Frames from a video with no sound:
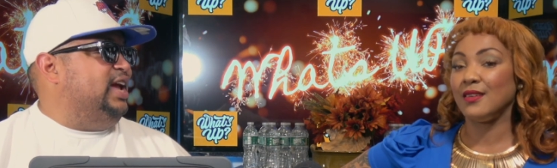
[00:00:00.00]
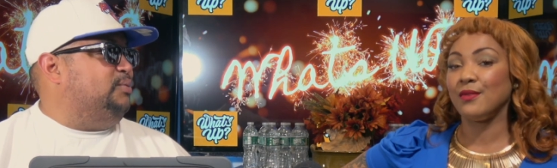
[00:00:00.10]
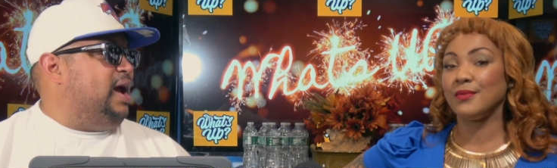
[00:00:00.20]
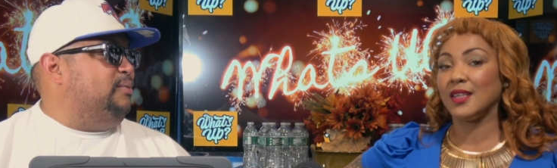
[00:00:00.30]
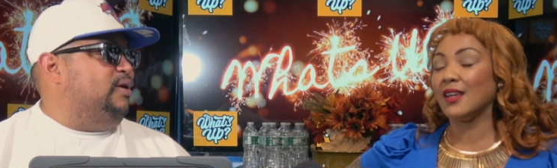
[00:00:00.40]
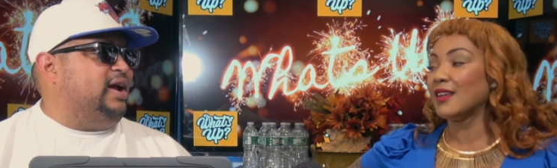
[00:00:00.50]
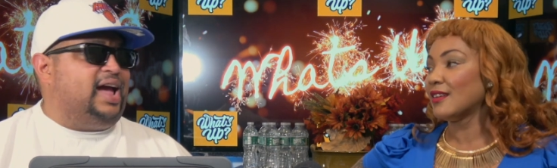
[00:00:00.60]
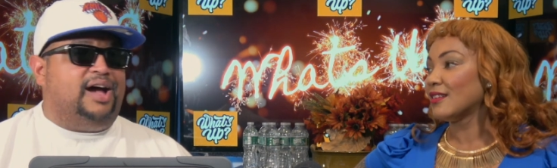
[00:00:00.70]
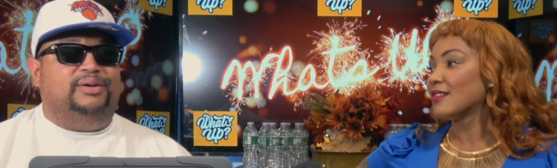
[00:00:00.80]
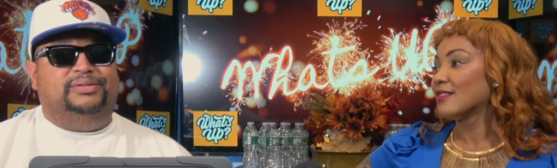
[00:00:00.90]
Speaker 1: didn't quite work
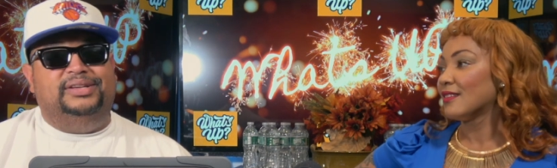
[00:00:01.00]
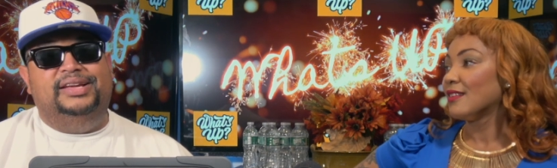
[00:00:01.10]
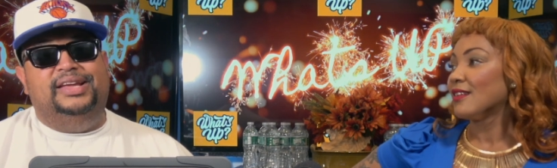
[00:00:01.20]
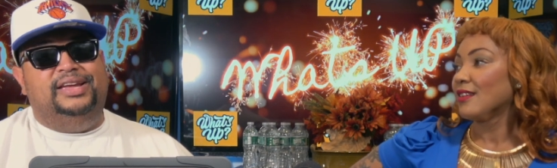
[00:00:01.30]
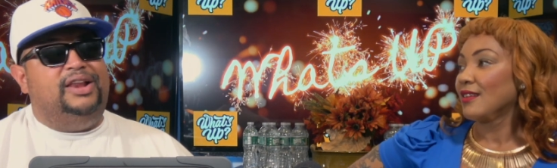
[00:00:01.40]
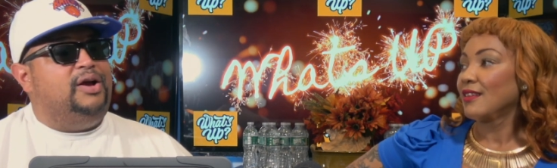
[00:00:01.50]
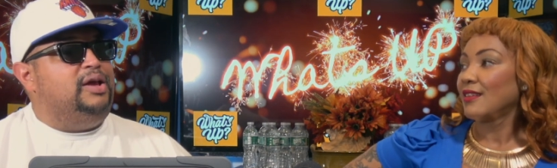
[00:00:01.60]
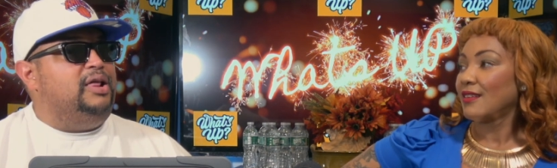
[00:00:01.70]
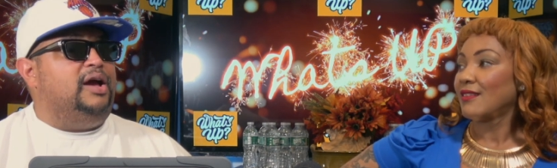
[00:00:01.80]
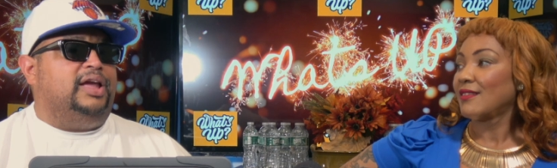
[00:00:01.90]
out. You
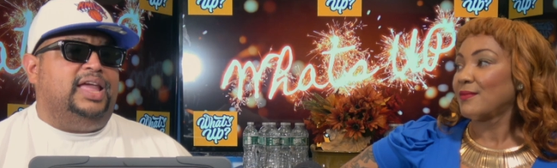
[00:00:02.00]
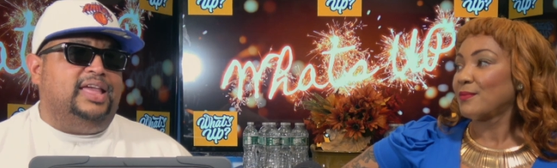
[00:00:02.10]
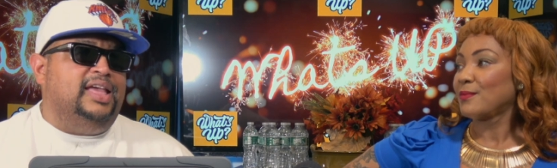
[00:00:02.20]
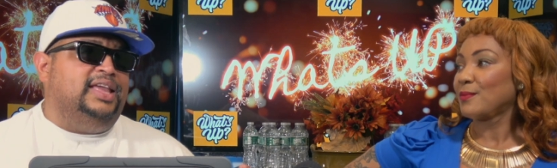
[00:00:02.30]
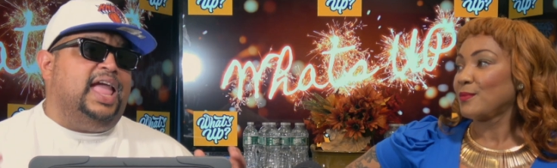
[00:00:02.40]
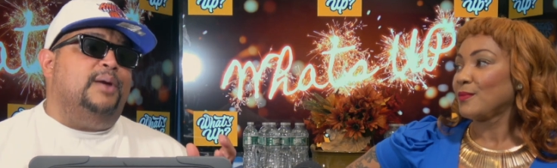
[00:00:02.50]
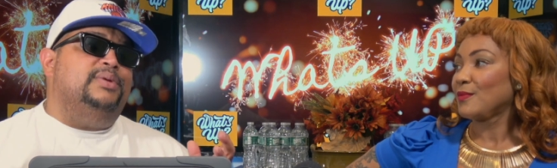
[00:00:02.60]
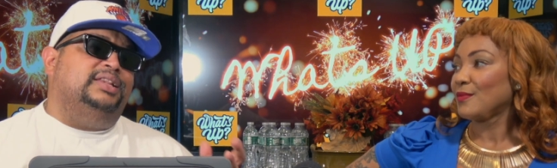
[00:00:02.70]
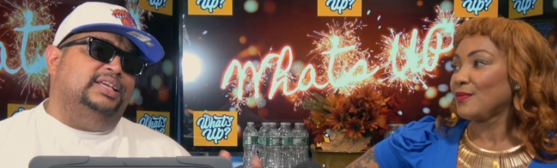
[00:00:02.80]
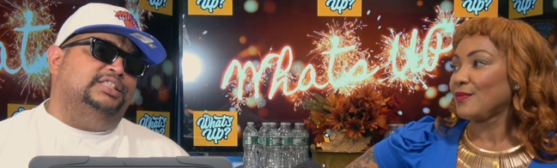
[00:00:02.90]
know, you know,
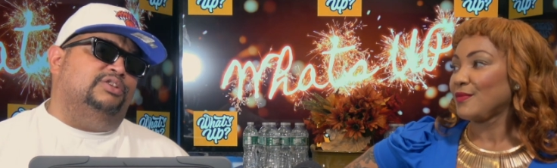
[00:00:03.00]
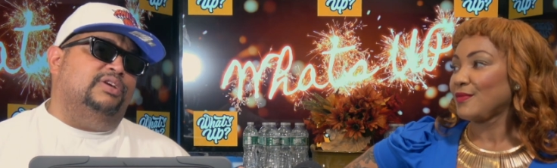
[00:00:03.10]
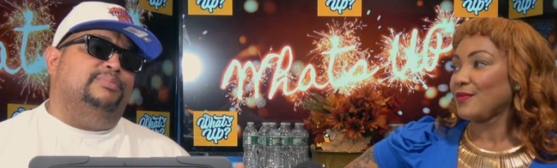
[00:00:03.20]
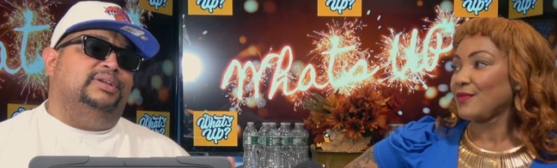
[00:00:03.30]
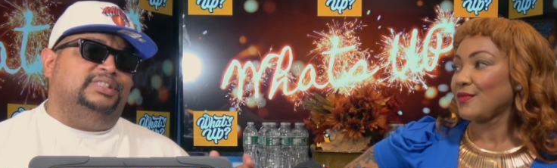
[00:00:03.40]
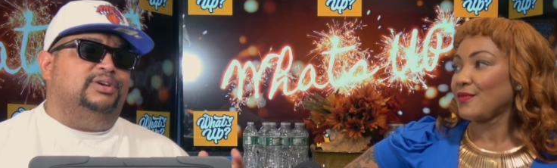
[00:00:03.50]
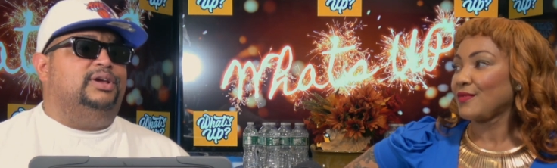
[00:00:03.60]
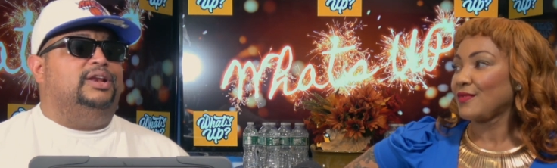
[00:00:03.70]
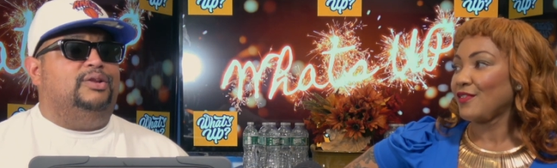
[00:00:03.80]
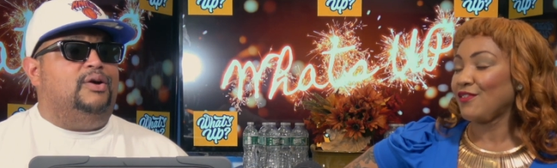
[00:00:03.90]
can we disagree but
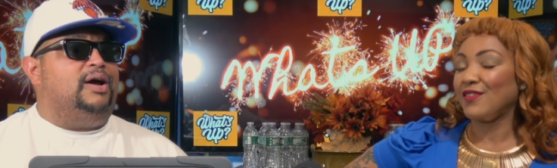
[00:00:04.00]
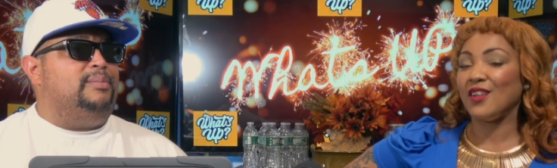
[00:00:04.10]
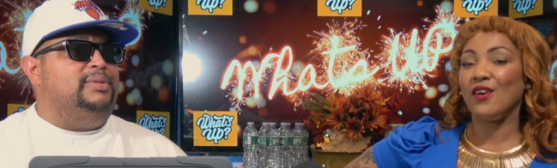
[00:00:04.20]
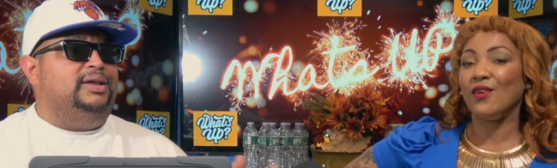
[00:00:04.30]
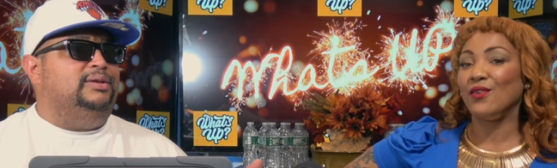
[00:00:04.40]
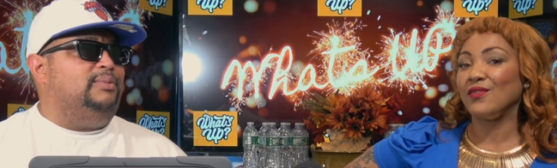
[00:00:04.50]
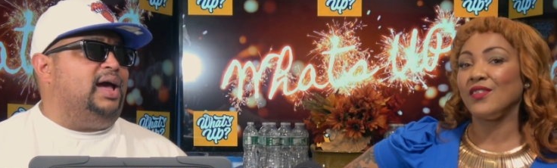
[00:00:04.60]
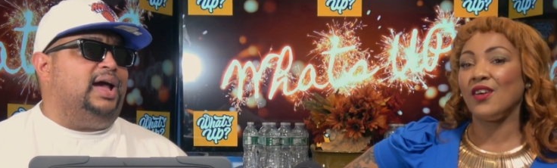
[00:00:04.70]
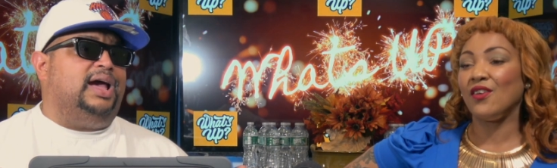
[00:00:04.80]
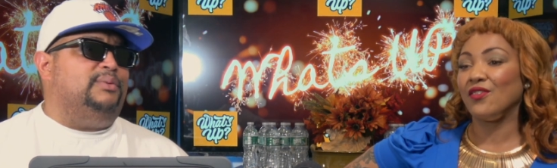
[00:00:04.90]
still get along? No, I mean,
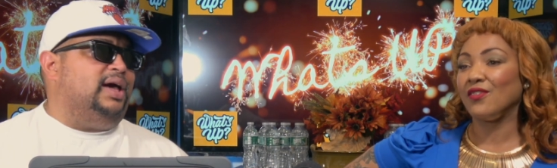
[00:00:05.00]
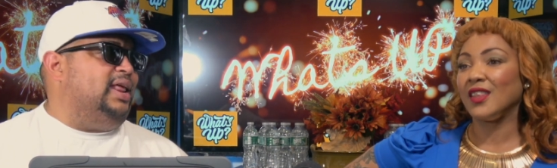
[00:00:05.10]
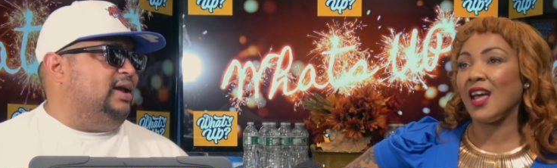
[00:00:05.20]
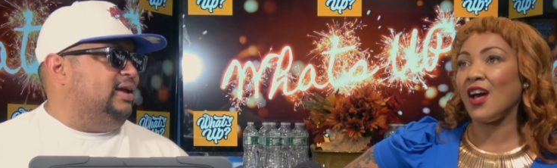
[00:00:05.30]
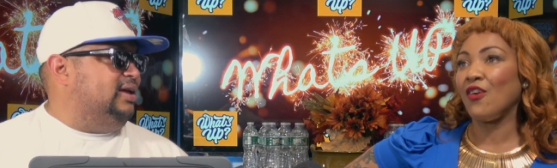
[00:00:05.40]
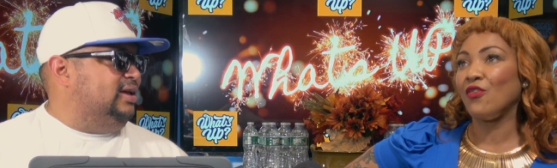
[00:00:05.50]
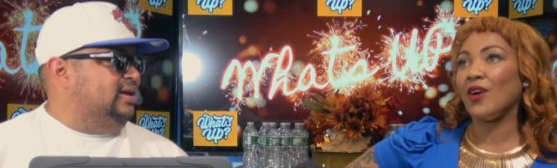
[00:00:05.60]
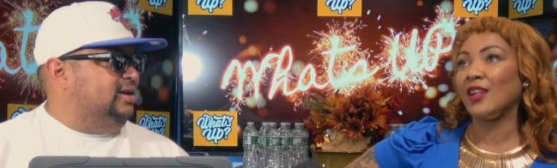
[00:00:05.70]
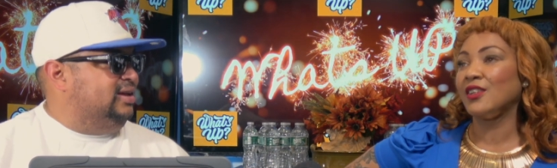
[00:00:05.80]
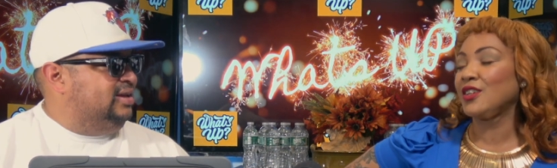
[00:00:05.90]
why? No. why
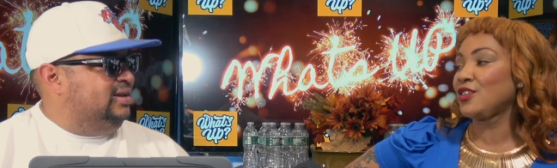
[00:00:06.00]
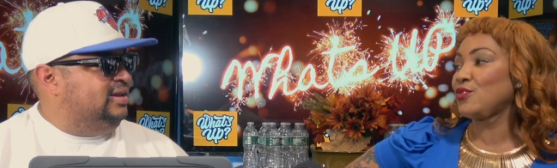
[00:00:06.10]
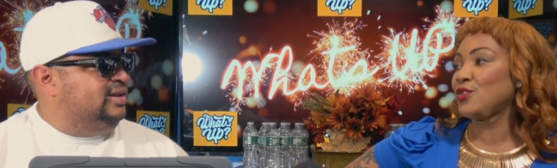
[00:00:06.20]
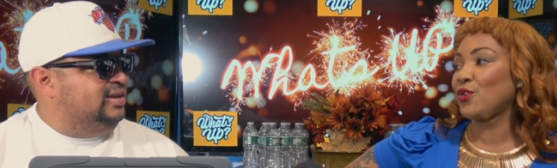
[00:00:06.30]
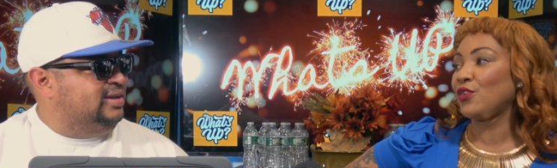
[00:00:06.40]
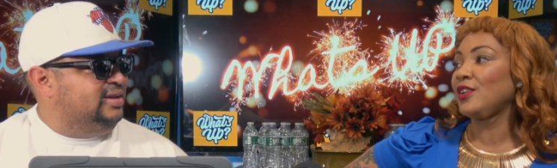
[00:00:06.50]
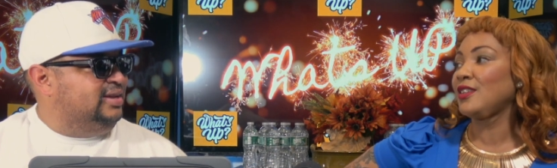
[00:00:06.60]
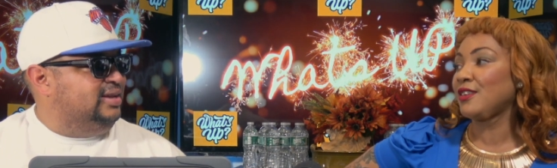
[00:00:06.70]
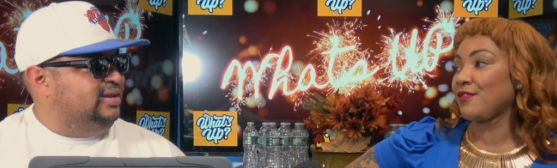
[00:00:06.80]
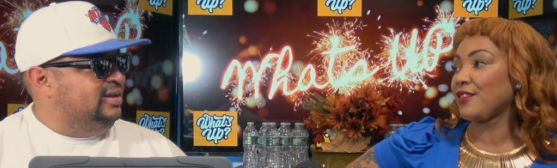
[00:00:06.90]
now
Speaker 2: I look at you
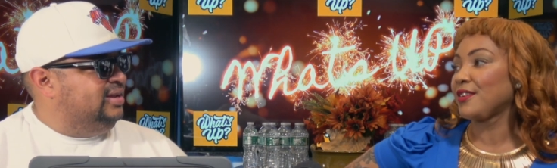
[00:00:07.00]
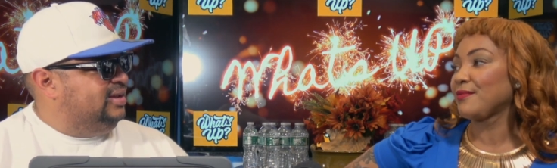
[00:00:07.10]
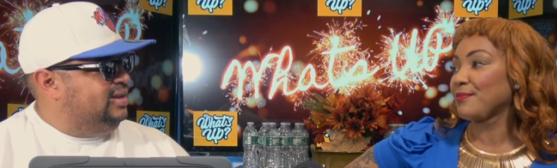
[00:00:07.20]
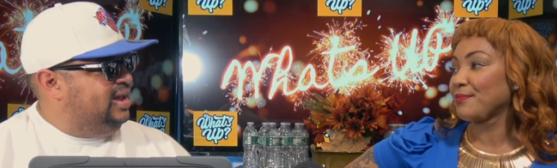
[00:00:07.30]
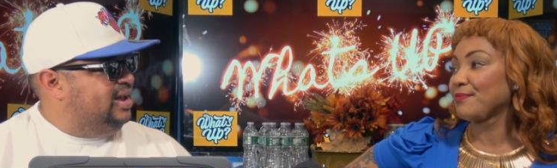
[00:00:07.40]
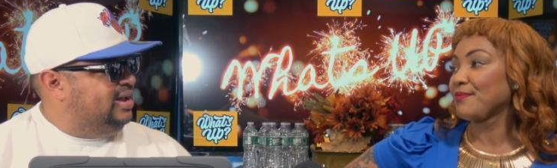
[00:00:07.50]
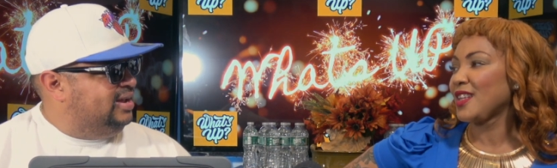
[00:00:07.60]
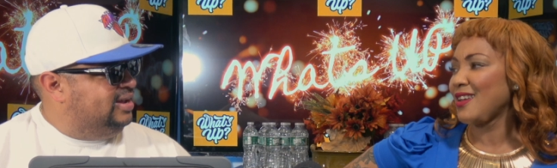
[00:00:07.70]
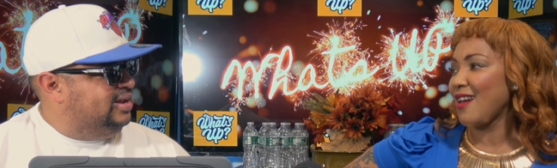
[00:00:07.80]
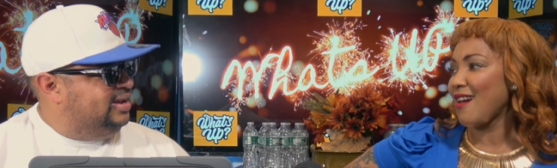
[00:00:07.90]
totally different. Yeah.
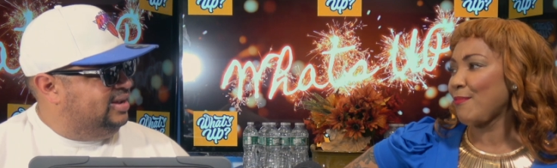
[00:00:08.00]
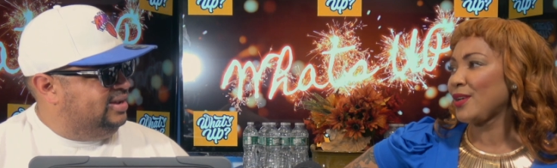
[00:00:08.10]
Yeah,